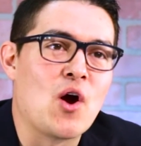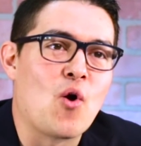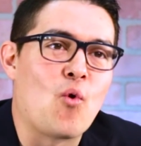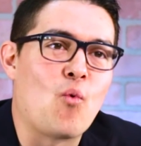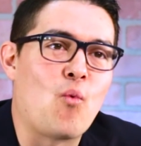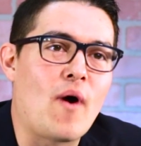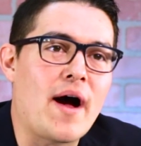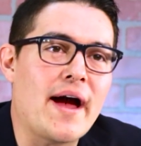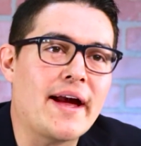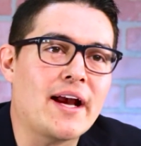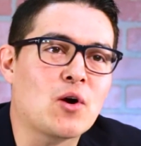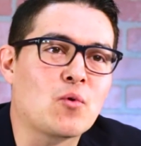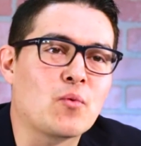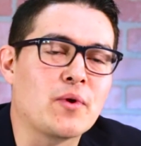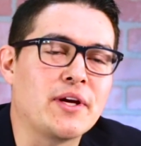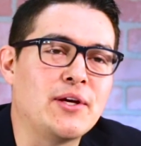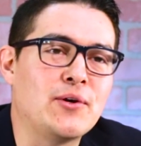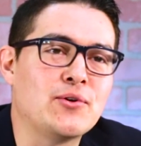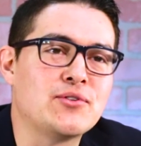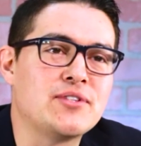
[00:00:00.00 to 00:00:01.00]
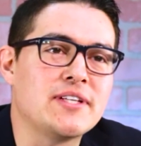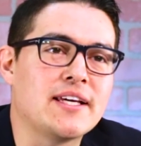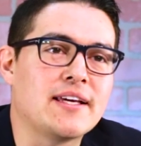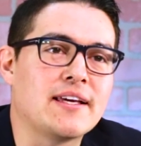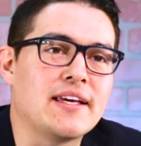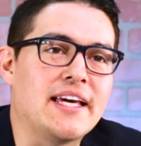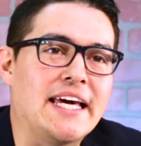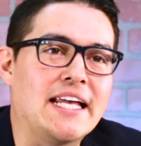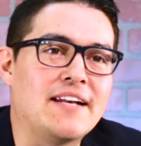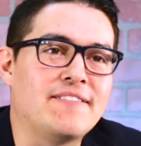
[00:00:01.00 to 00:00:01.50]
Why are we
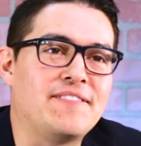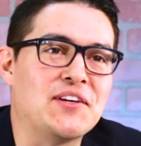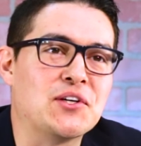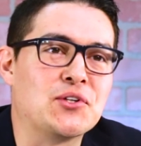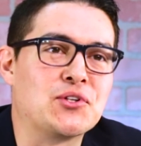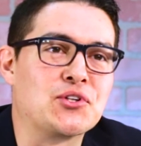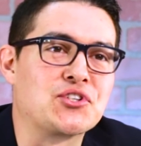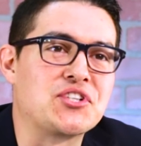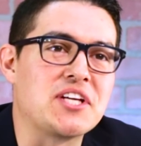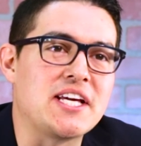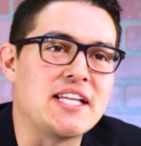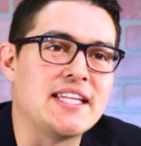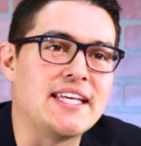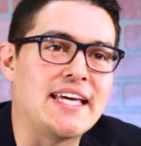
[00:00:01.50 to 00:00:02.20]
using infielders in